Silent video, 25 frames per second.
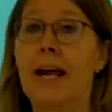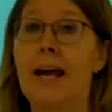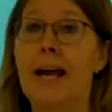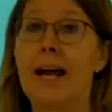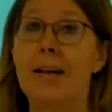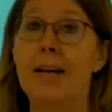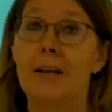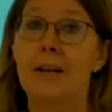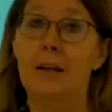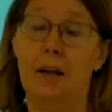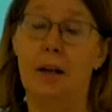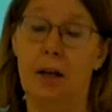
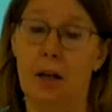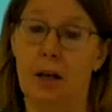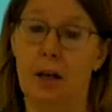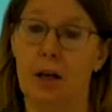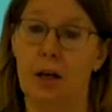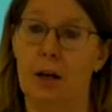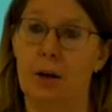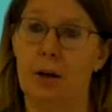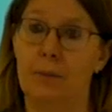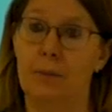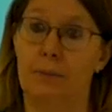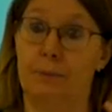And
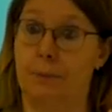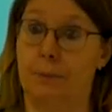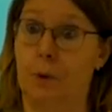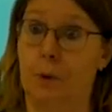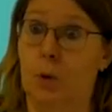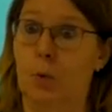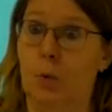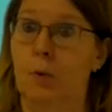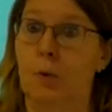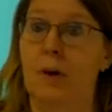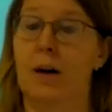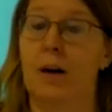
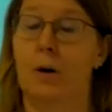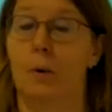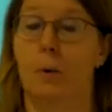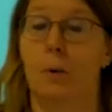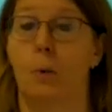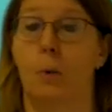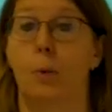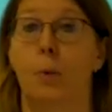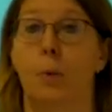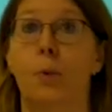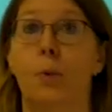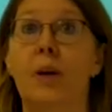
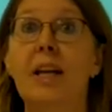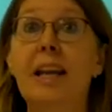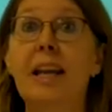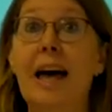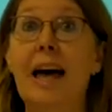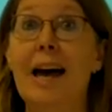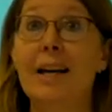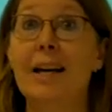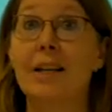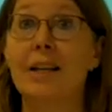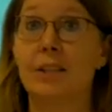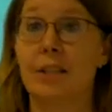well, we'd
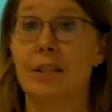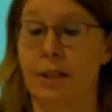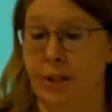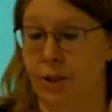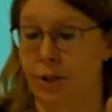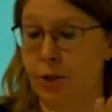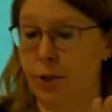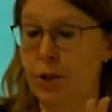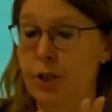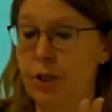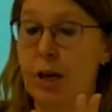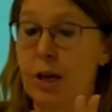like
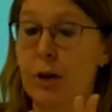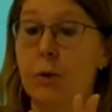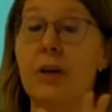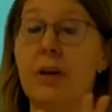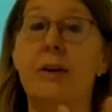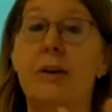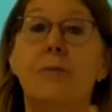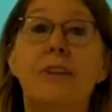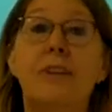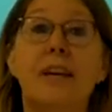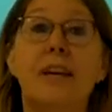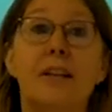to know
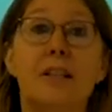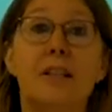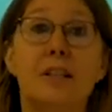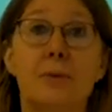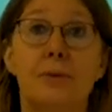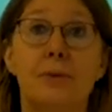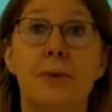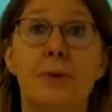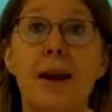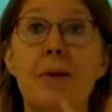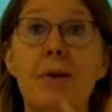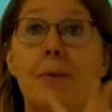if there is
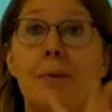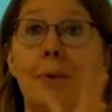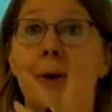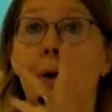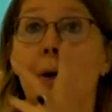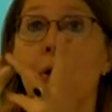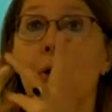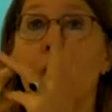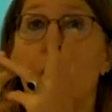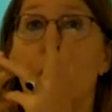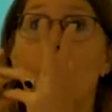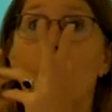a
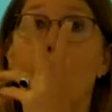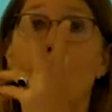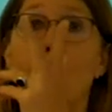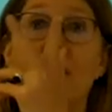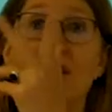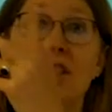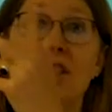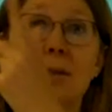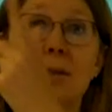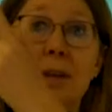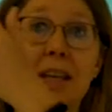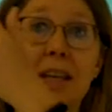framework
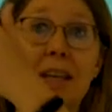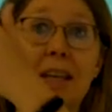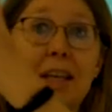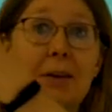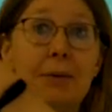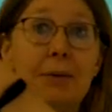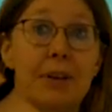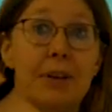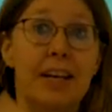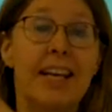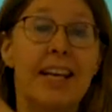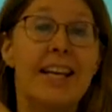which
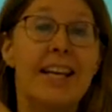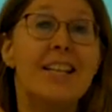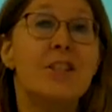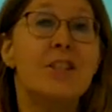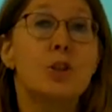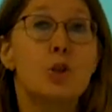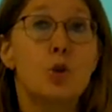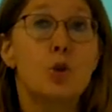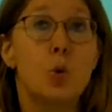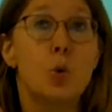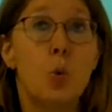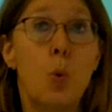even
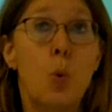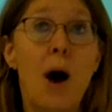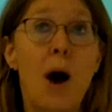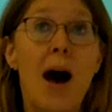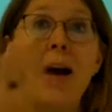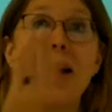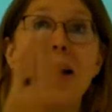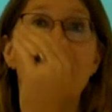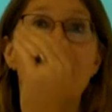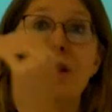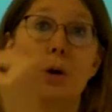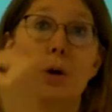
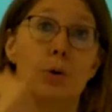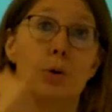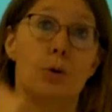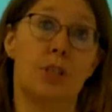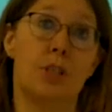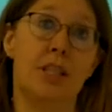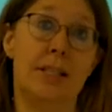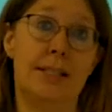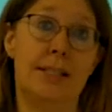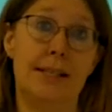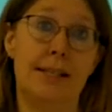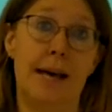intertwine
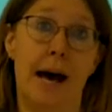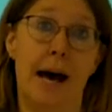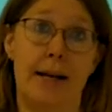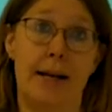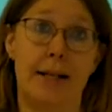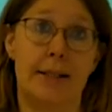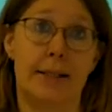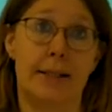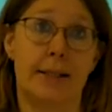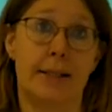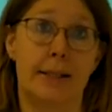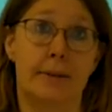those
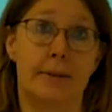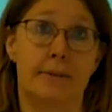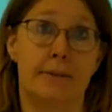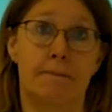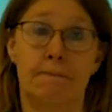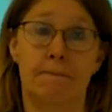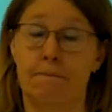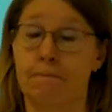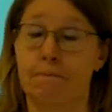designs.